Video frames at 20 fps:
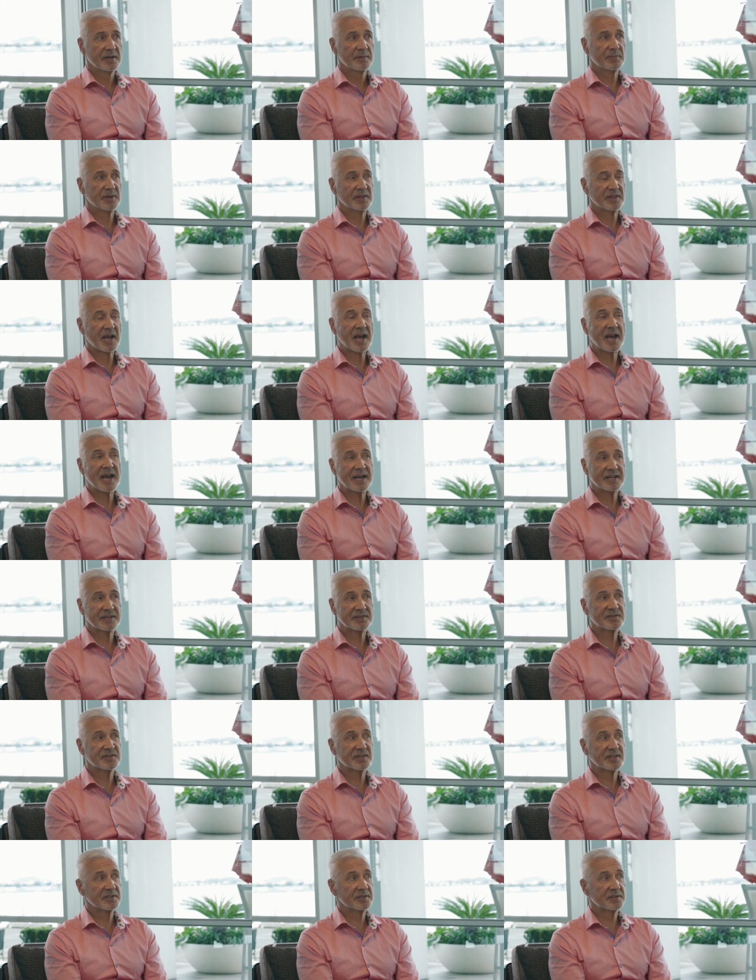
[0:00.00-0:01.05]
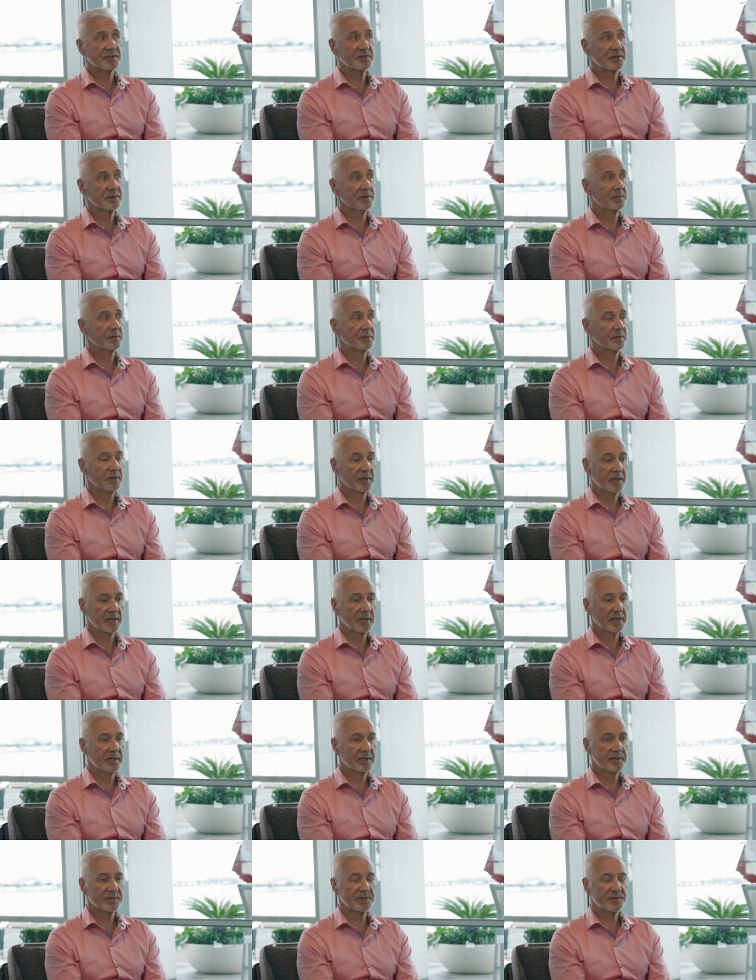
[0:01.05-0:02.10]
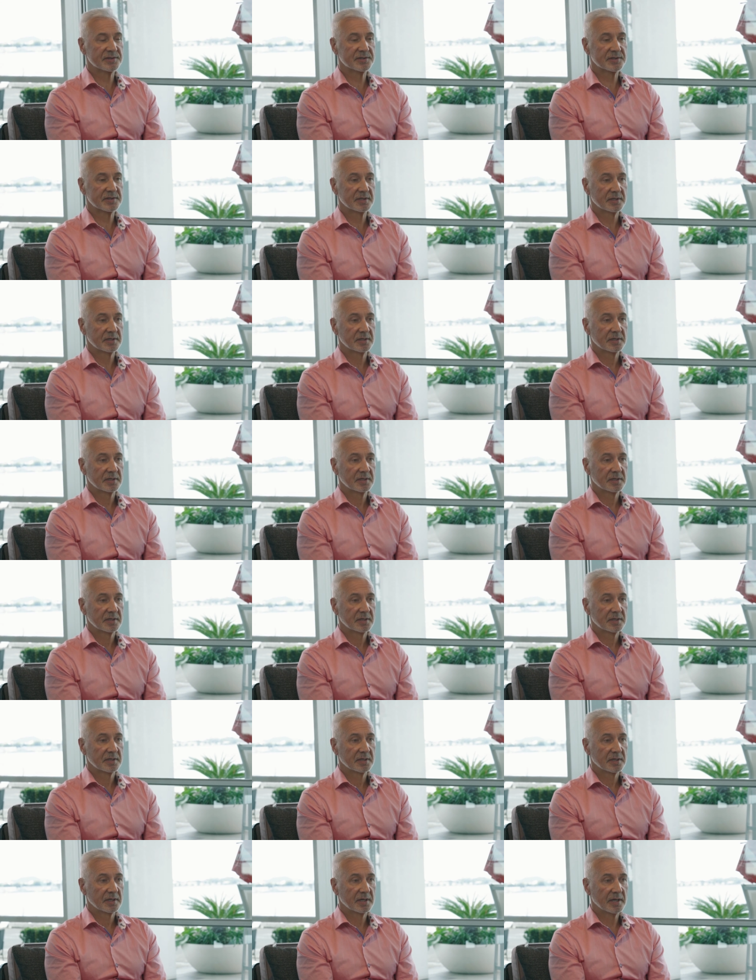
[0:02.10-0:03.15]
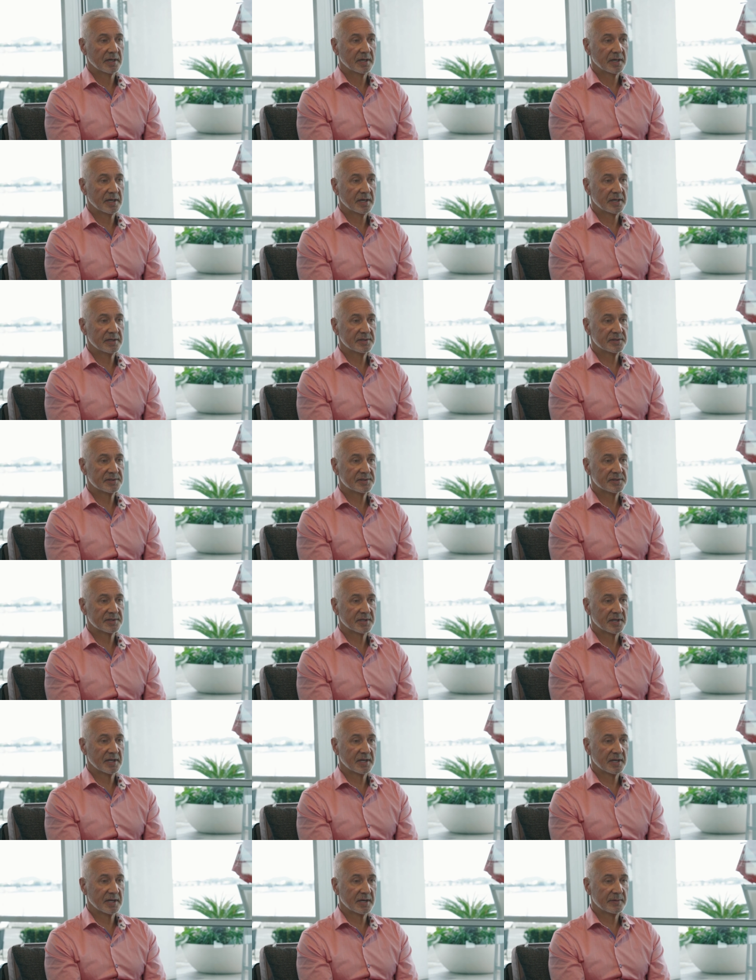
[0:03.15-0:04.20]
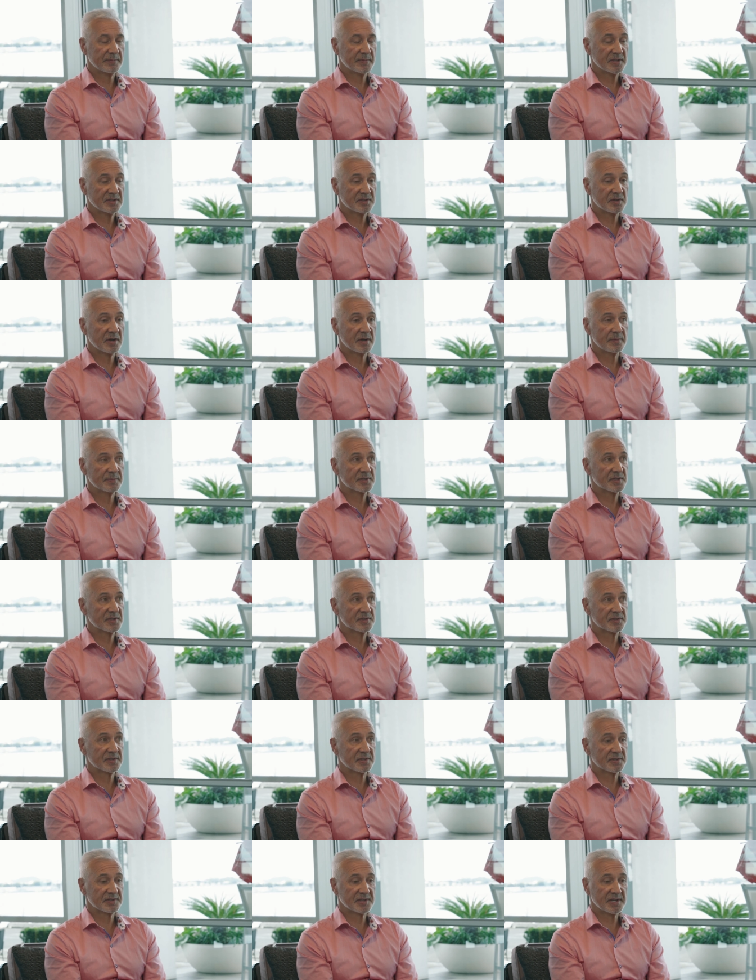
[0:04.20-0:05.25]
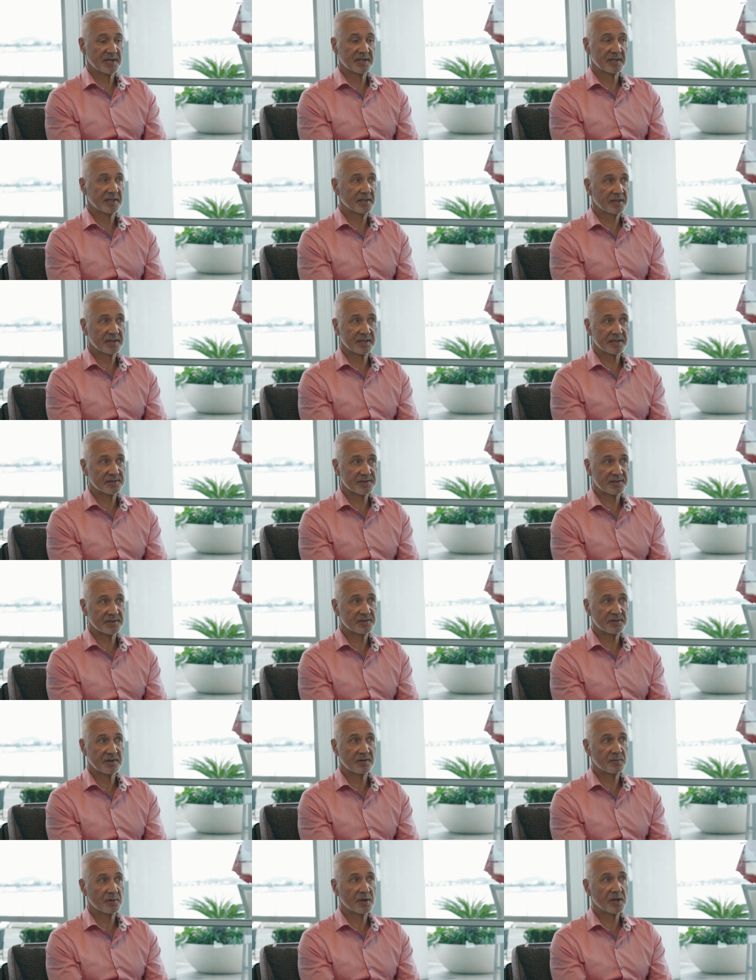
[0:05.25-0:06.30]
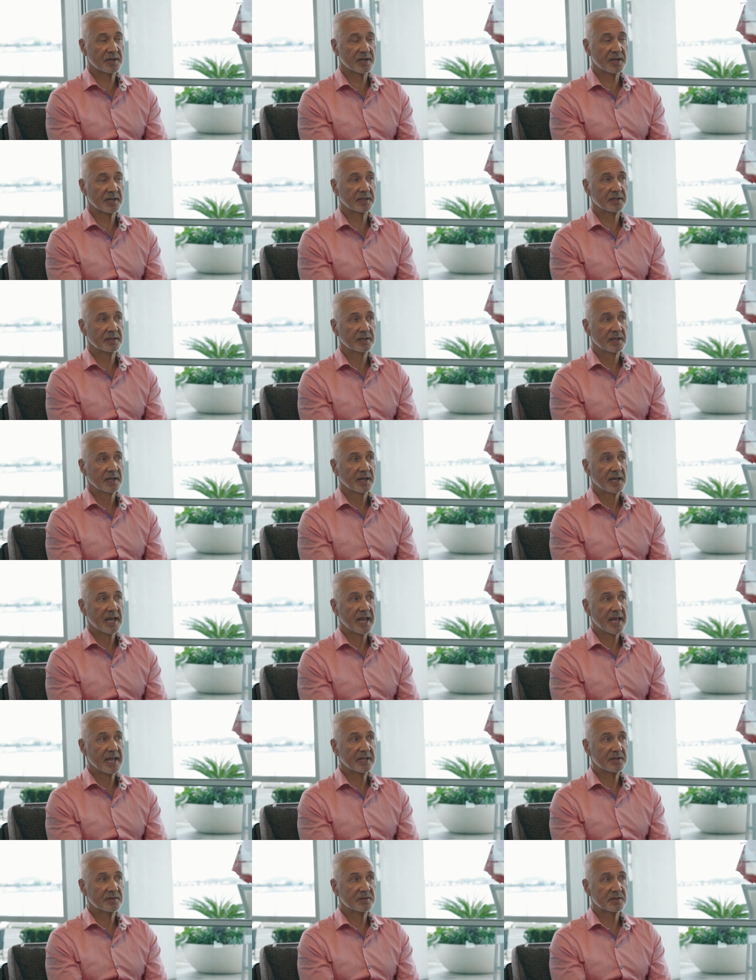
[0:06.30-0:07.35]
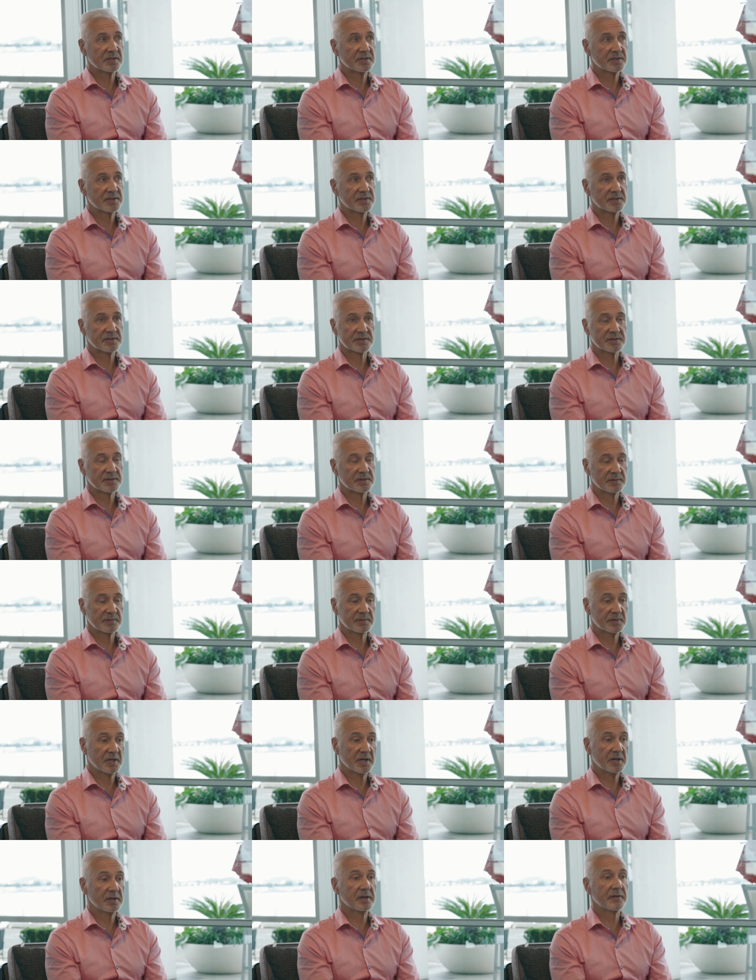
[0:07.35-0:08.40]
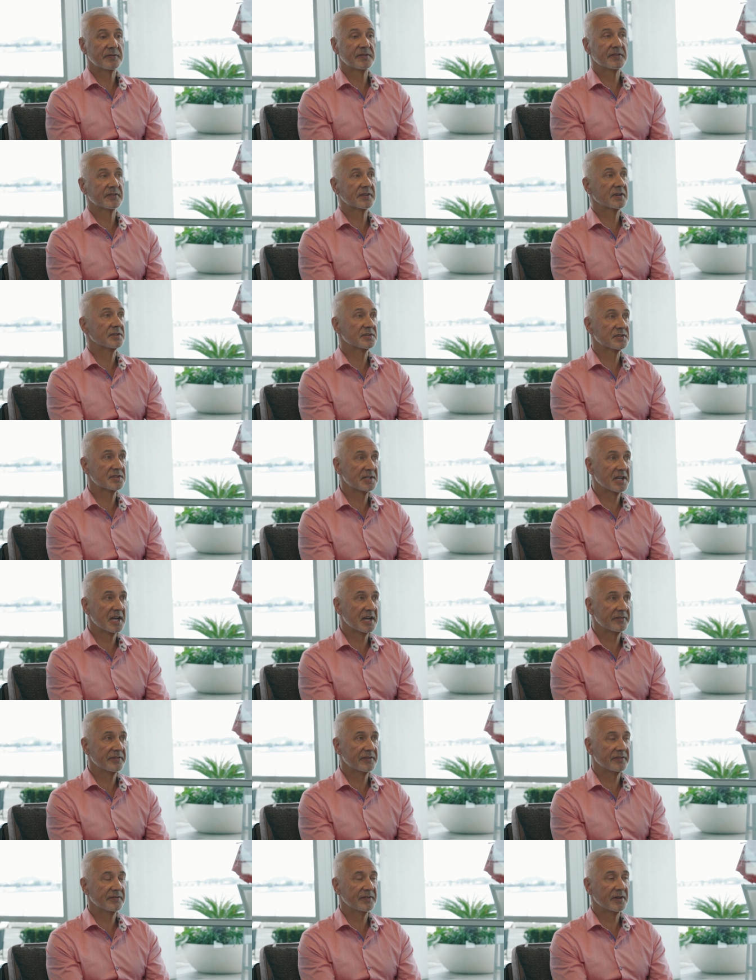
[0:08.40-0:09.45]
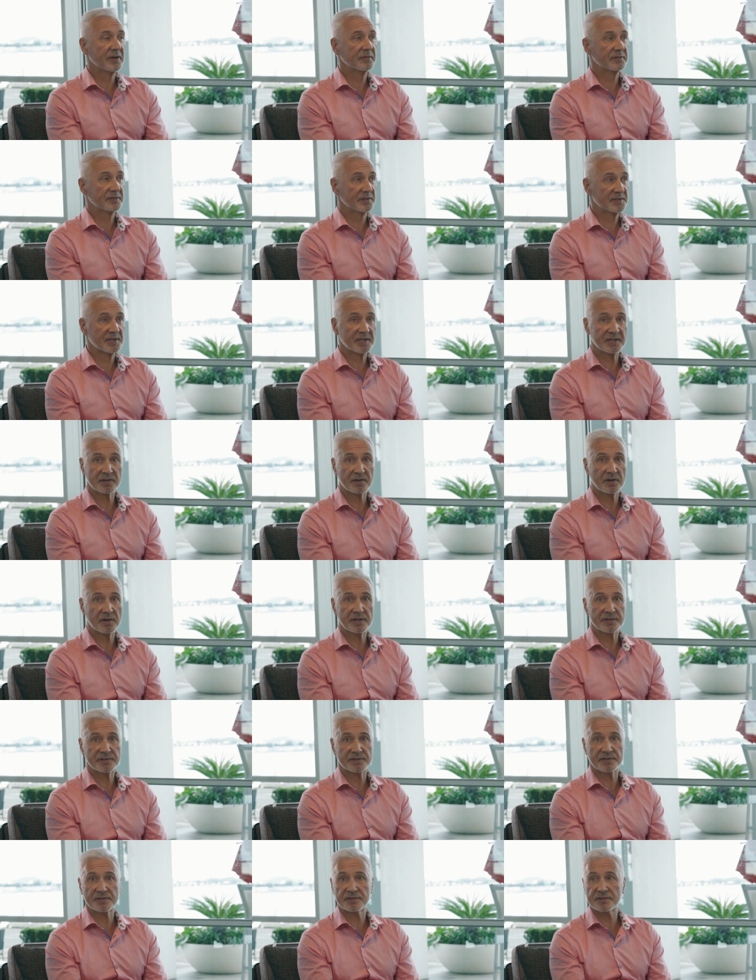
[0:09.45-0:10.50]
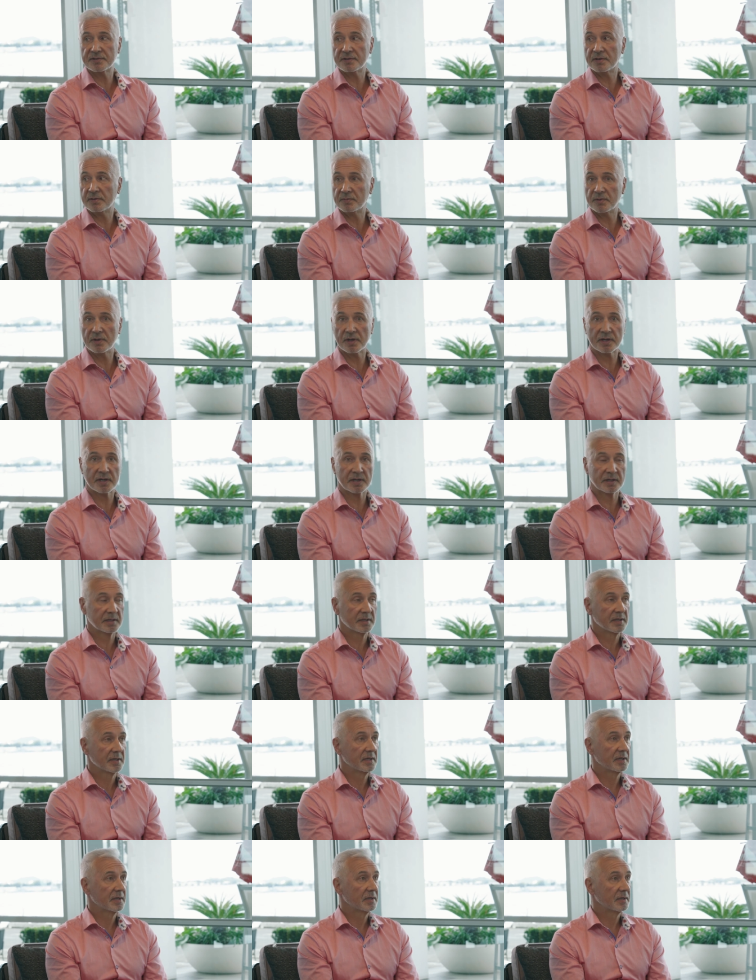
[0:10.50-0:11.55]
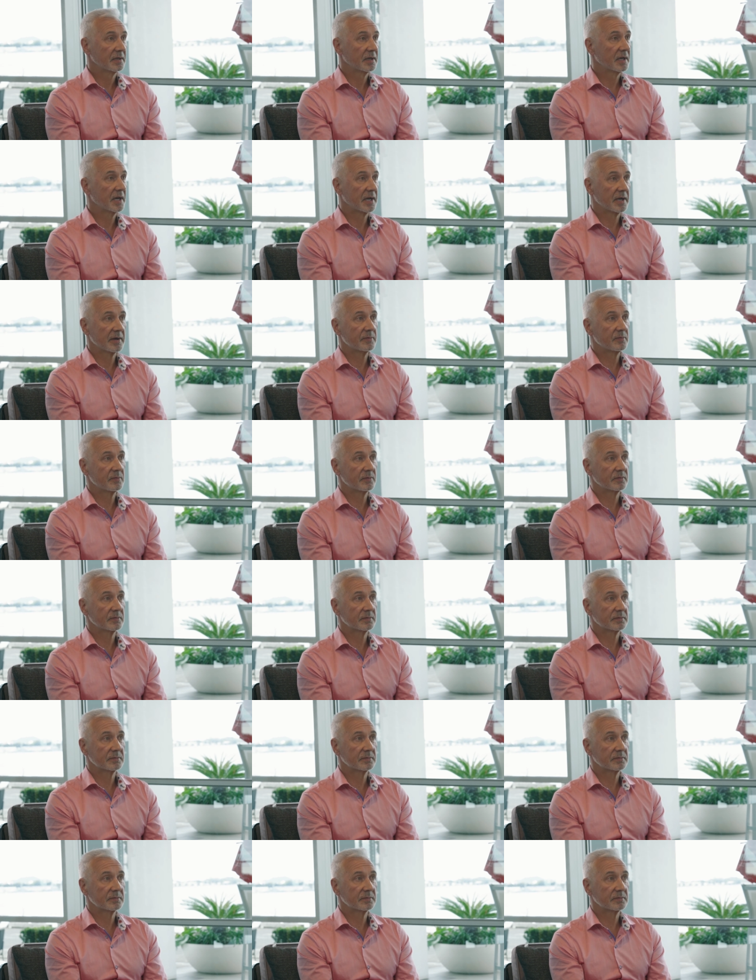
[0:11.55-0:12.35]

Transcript: but the hardest thing to do is is um, at times is to say this is not working and you know if you've got staff involved and say guys it's not working yeah um,